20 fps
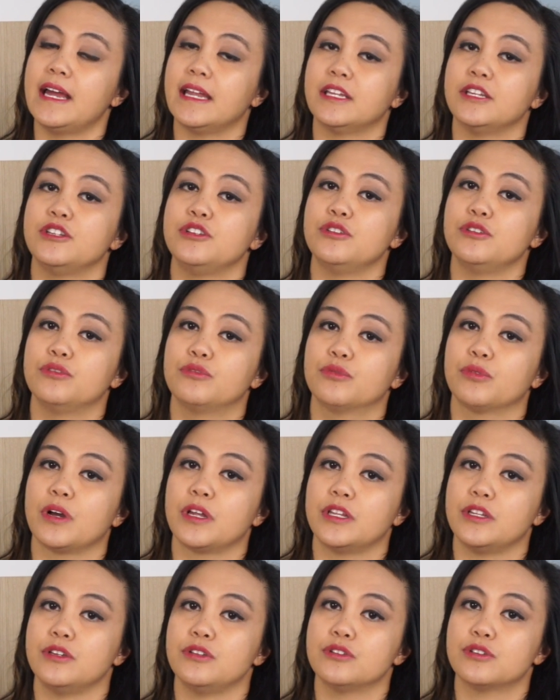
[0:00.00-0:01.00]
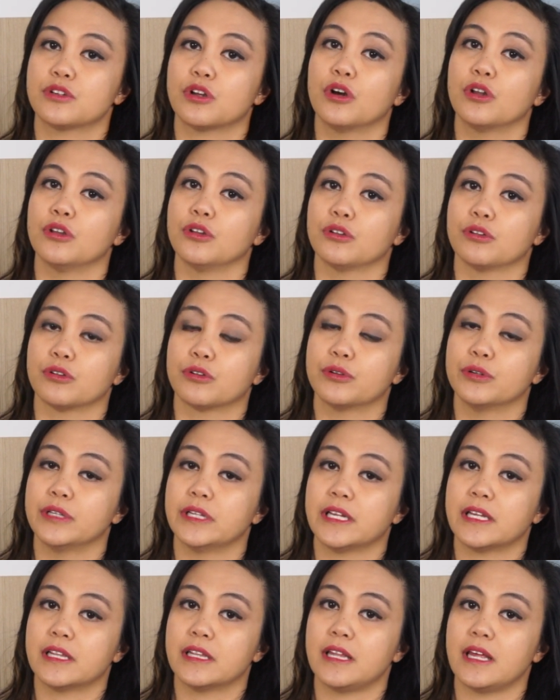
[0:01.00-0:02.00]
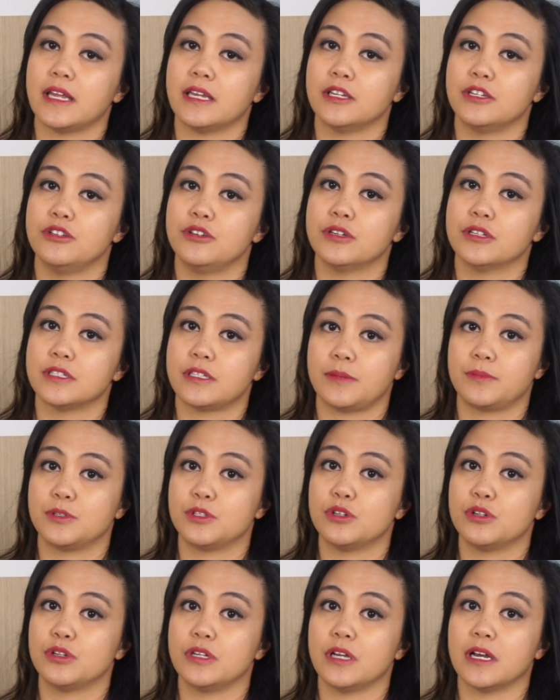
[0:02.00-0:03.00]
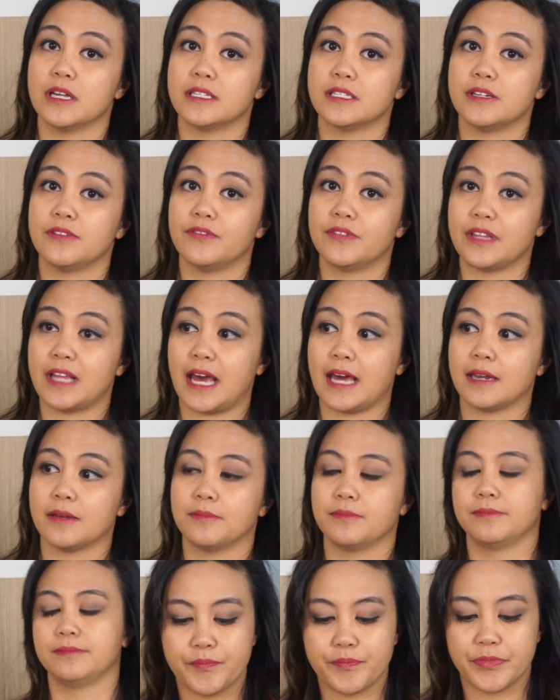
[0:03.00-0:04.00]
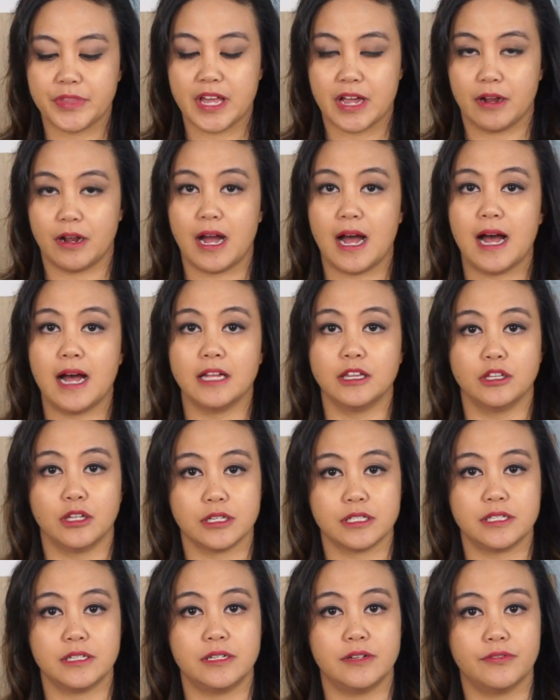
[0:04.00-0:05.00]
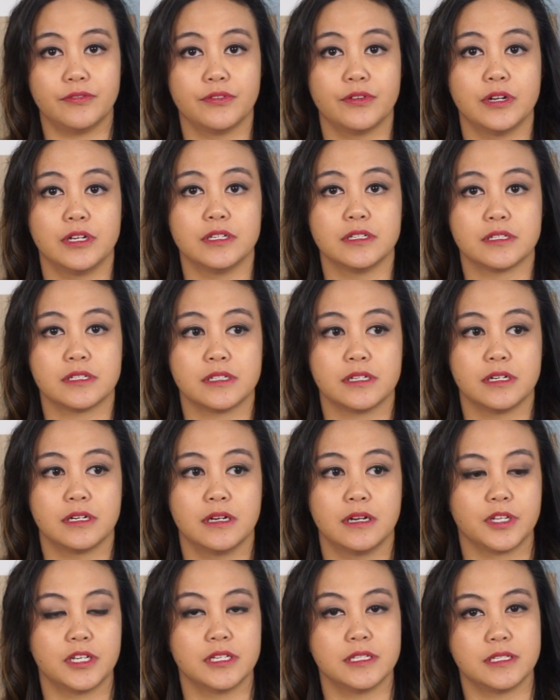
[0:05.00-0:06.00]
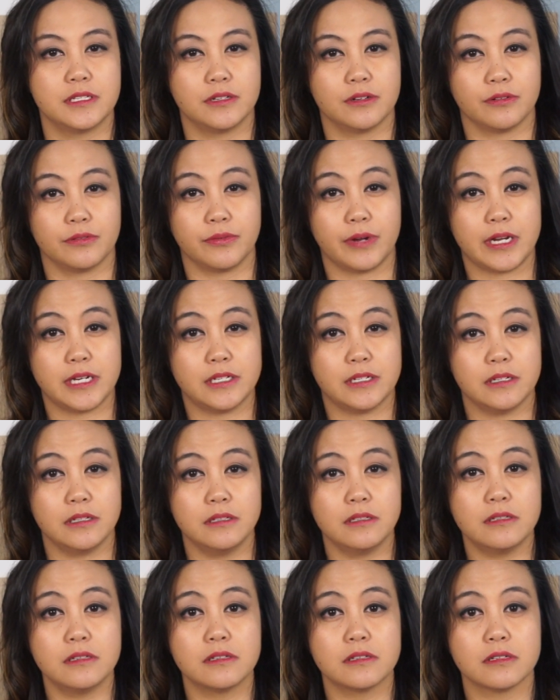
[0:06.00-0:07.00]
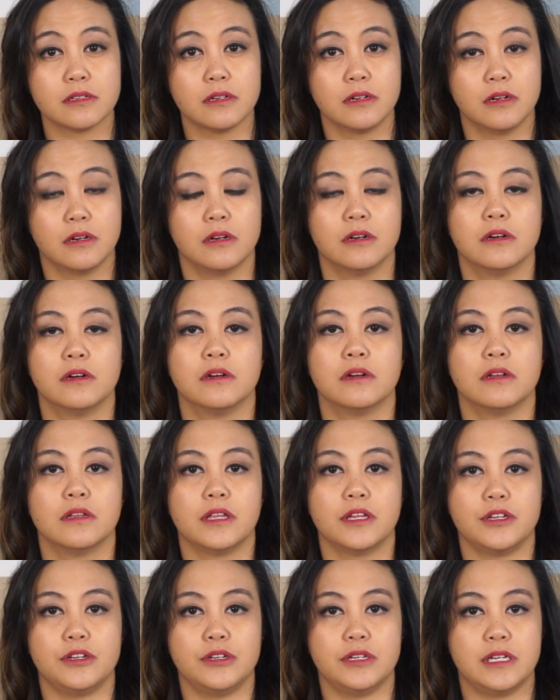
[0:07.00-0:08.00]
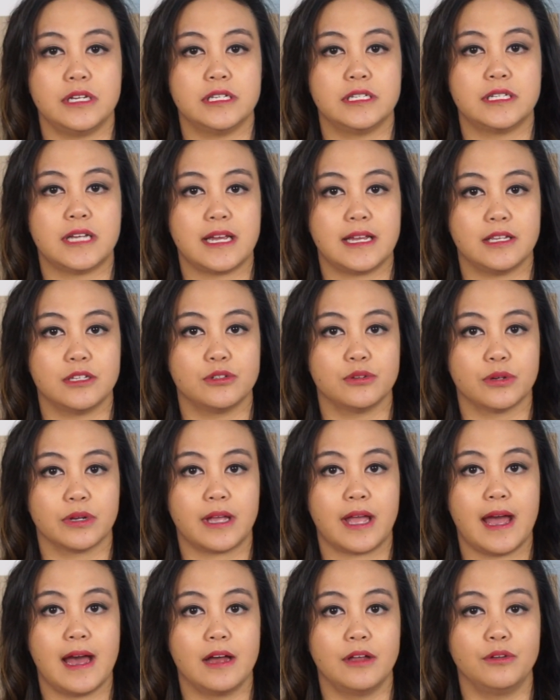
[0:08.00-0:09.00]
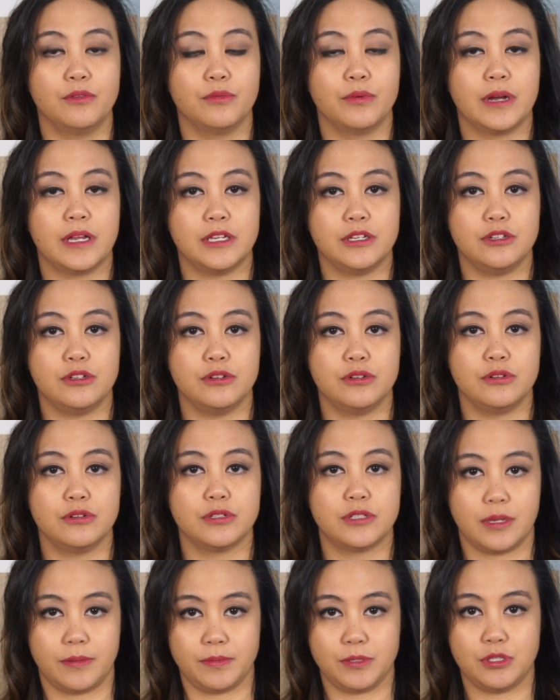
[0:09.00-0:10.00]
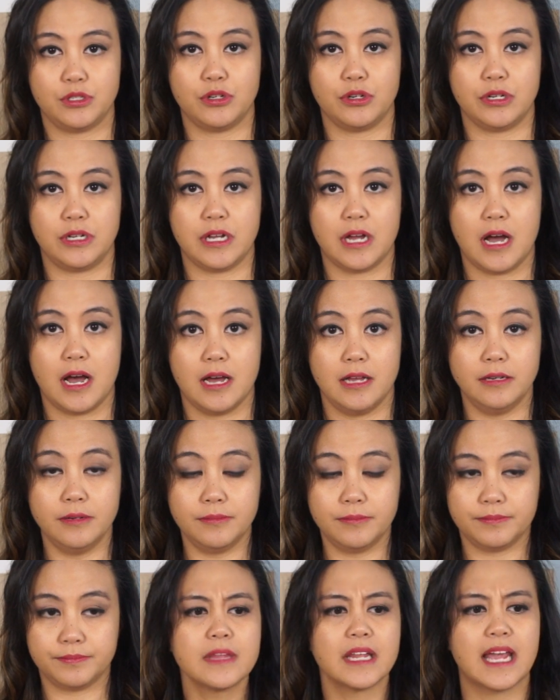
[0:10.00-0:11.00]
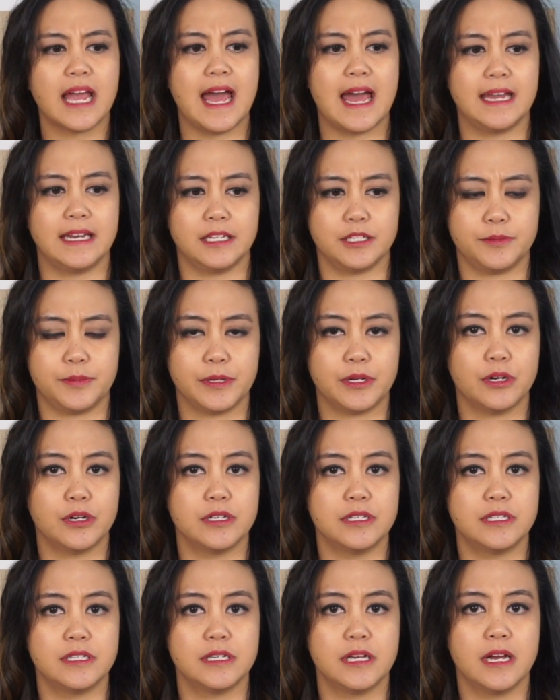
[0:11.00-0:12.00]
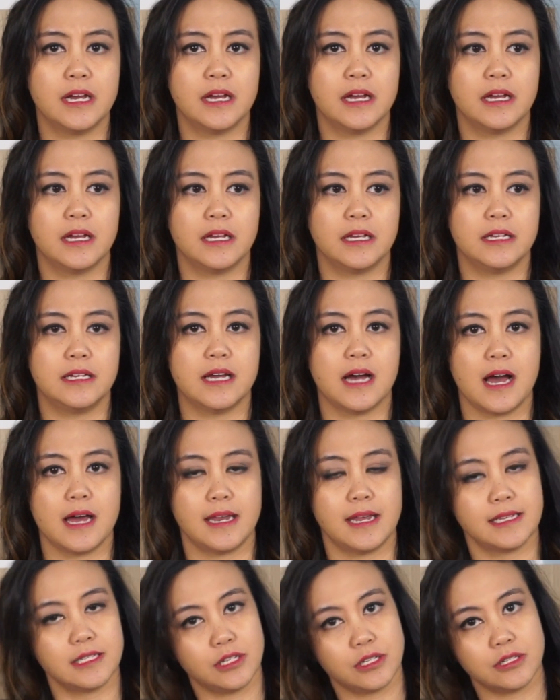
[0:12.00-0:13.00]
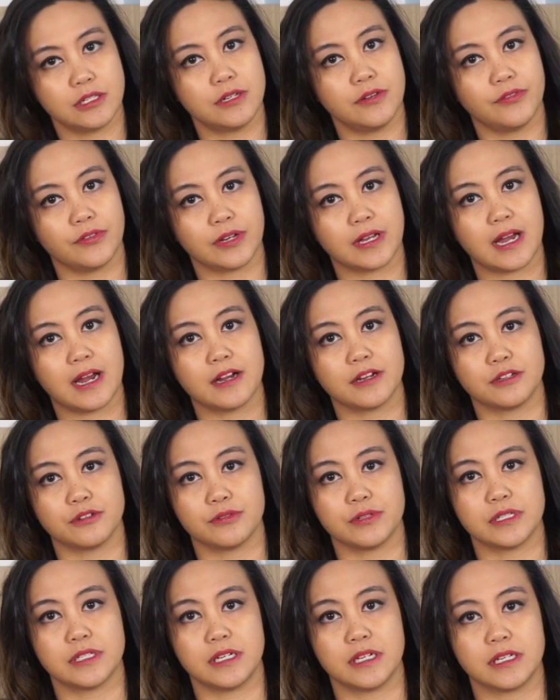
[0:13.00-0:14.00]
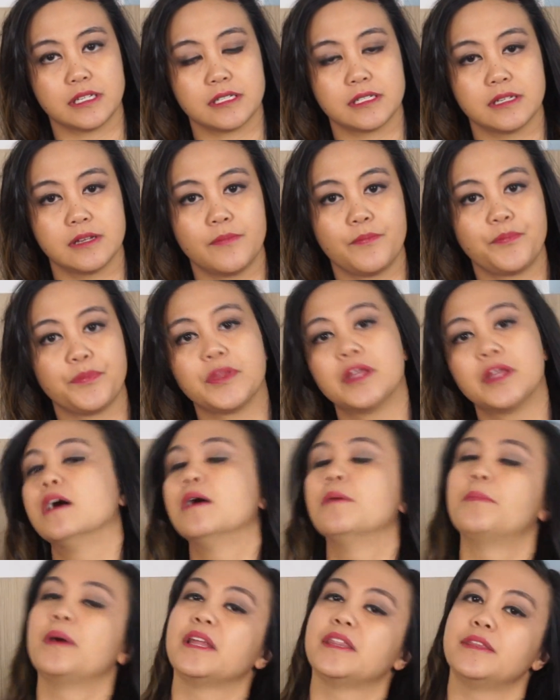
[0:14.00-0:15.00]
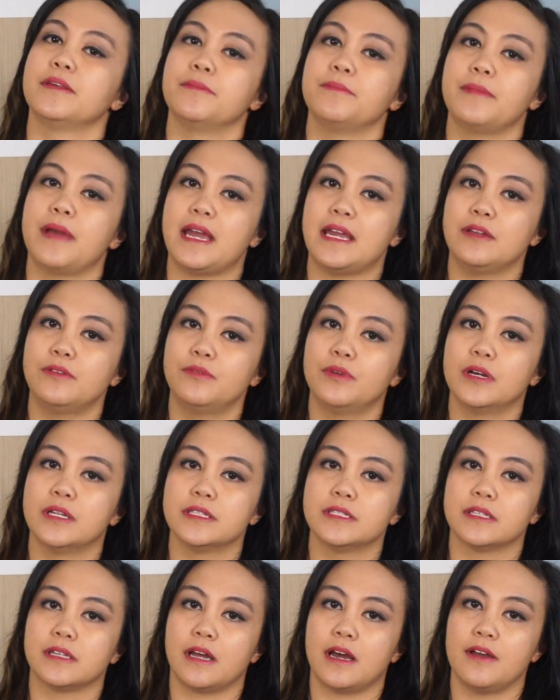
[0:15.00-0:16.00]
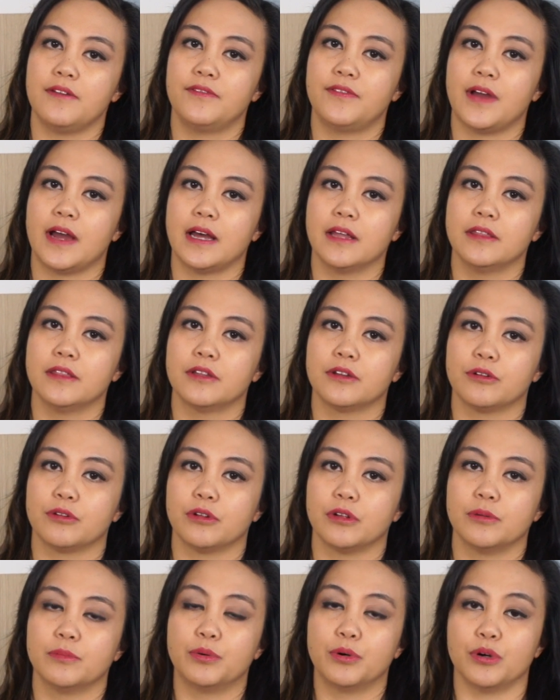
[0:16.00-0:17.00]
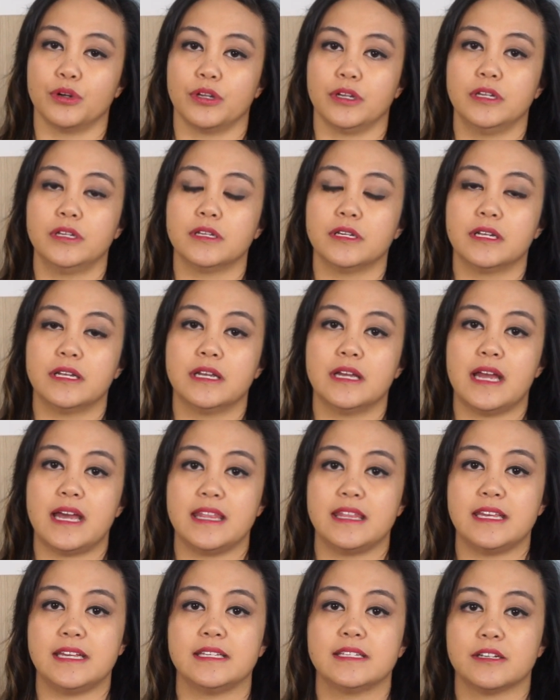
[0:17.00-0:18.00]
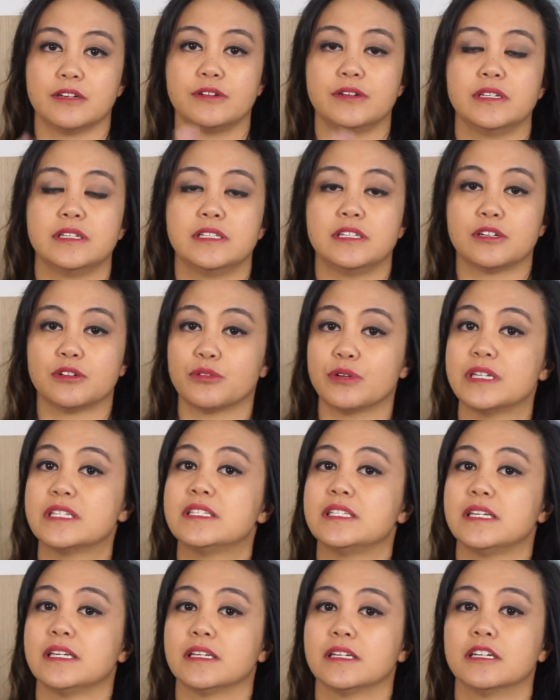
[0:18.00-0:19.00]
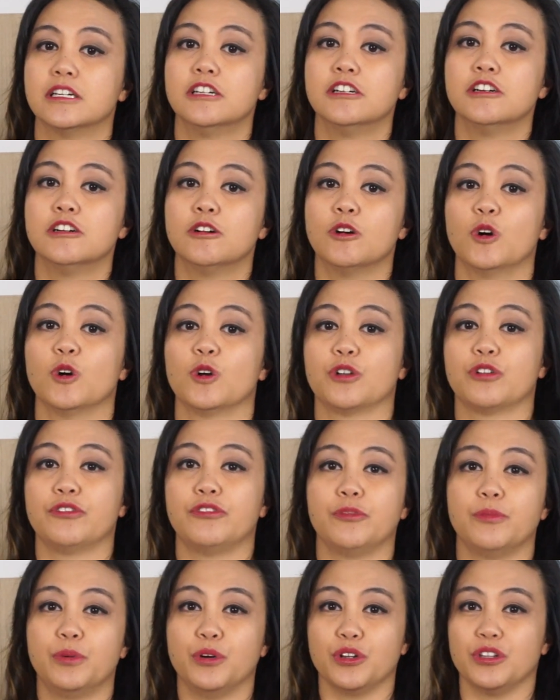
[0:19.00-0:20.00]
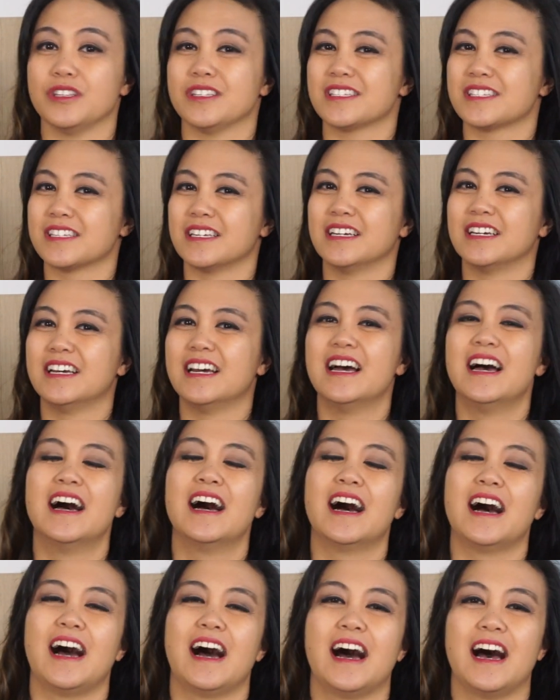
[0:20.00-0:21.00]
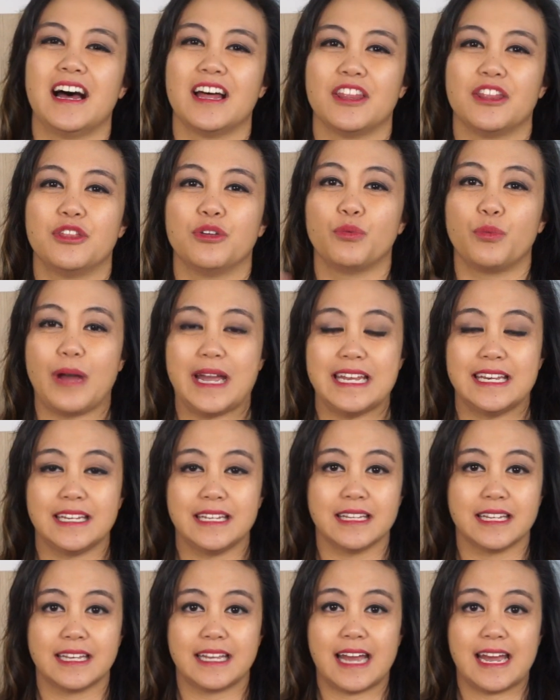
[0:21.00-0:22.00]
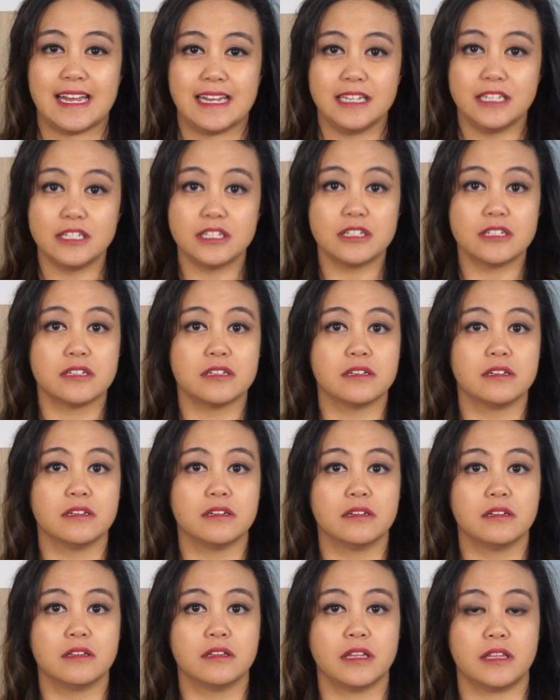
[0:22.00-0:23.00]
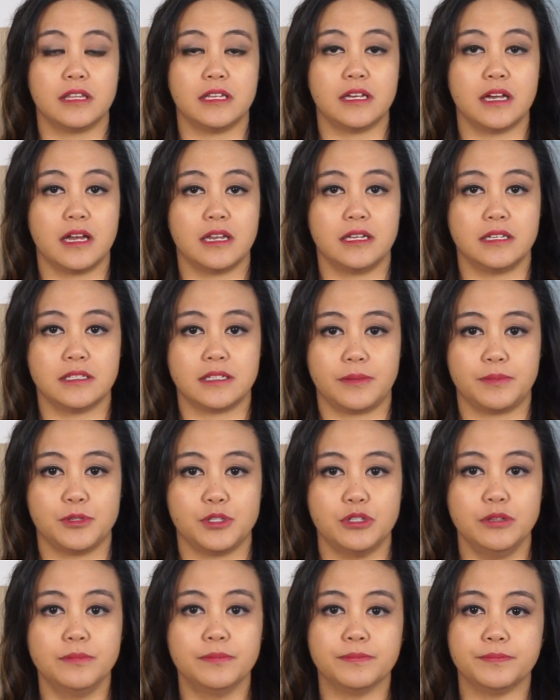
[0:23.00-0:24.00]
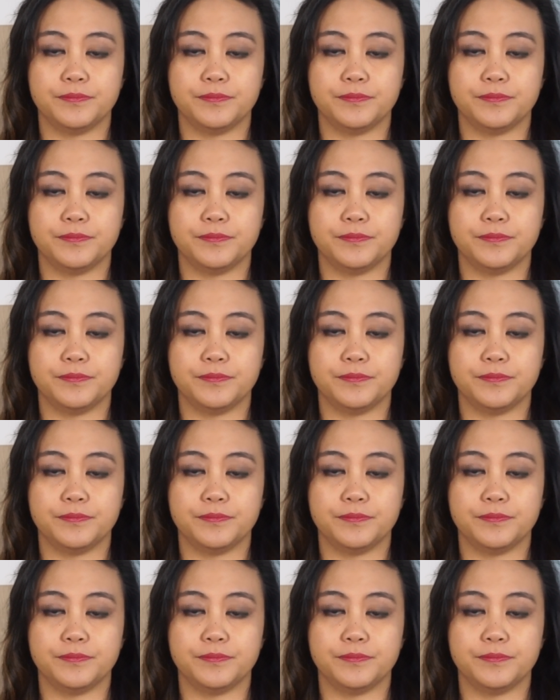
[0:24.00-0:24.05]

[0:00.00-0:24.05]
and you'd rather use cotton or acrylic, then you can substitute yarns in for that. There are lots of different considerations that you need to take into account when you substitute yarn, and it's because yarn has lots of different characteristics. But the main ones that I found that are important, and these are in decreasing order of importance, are the weight and the gauge that the yarn knits up to,